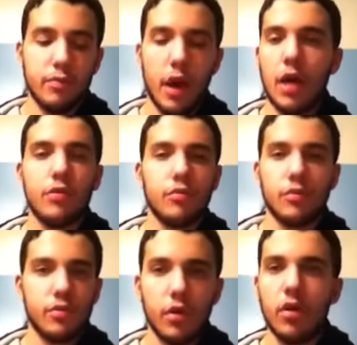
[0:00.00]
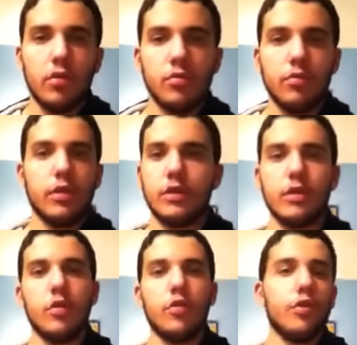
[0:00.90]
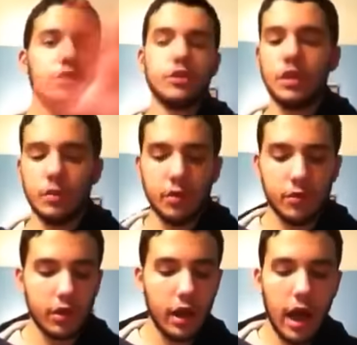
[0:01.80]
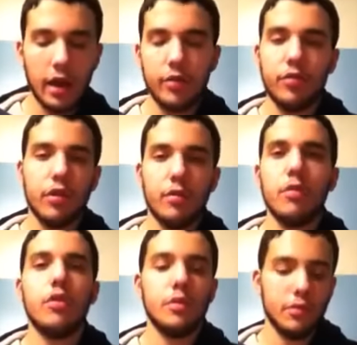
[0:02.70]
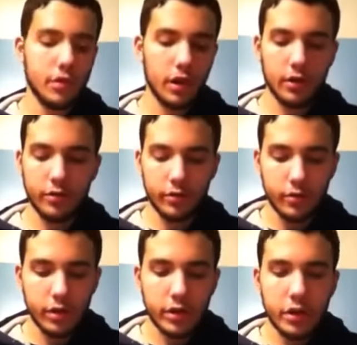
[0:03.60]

bathroom stall. Like, the whole thing just came out. It was like an Attitude Era moment. It was kind of cool.